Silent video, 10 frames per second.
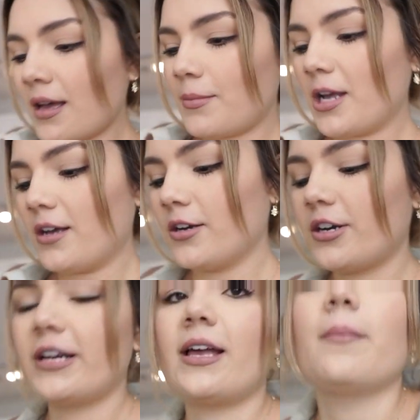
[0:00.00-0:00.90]
I'm not
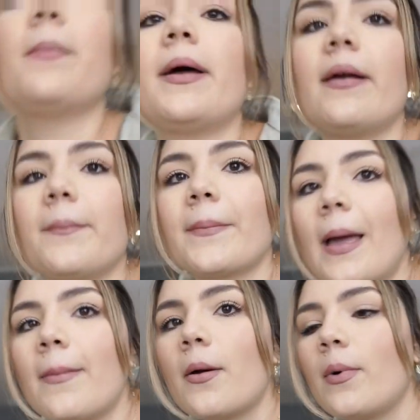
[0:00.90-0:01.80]
hungry yet, but
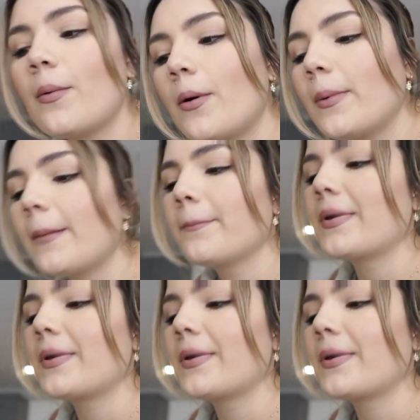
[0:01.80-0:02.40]
I bet we will be.